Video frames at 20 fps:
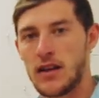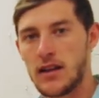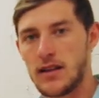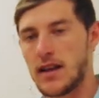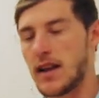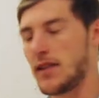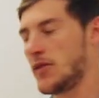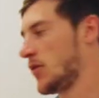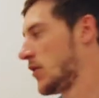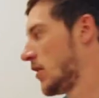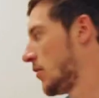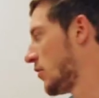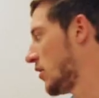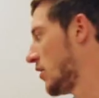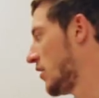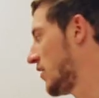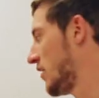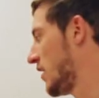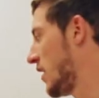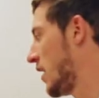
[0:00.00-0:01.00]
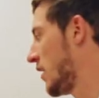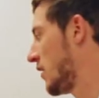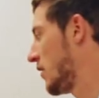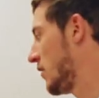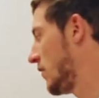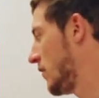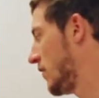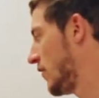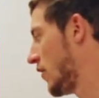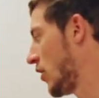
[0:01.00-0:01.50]
that's when I'm going to start
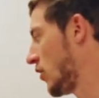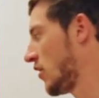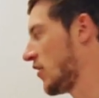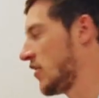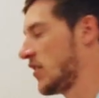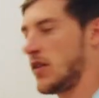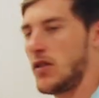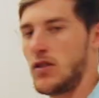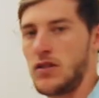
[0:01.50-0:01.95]
focusing